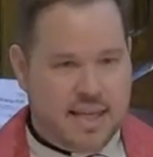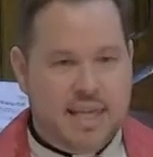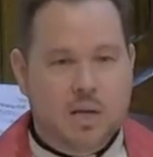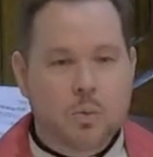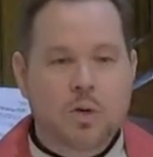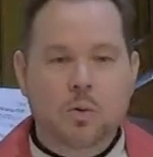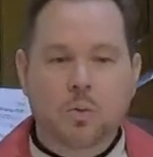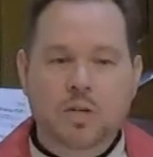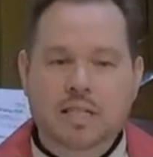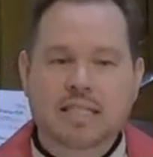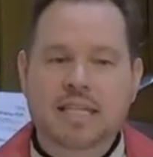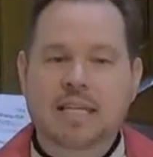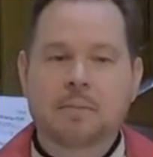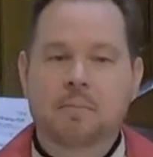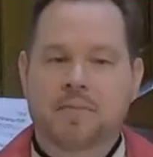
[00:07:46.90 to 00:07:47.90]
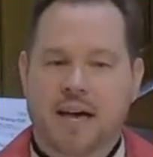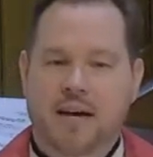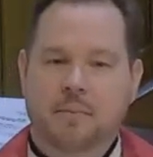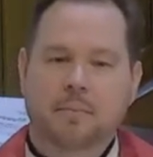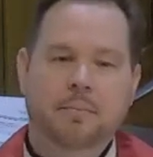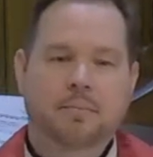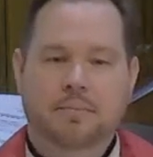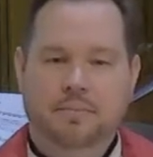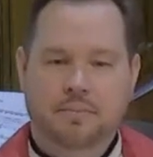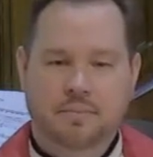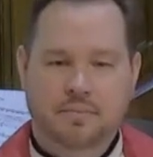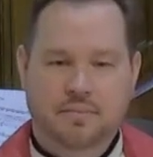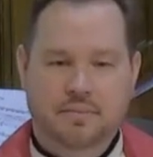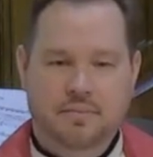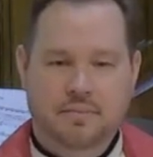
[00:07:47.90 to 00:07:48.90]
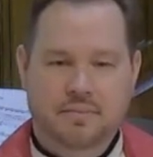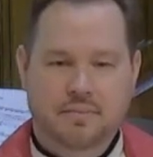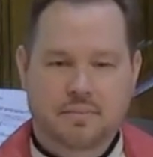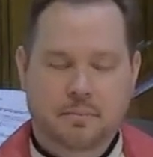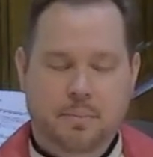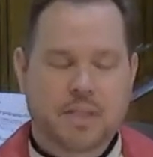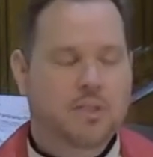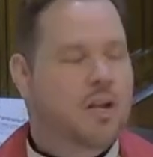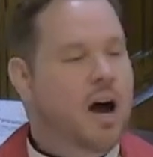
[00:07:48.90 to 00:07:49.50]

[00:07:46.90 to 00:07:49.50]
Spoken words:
He will redeem them, but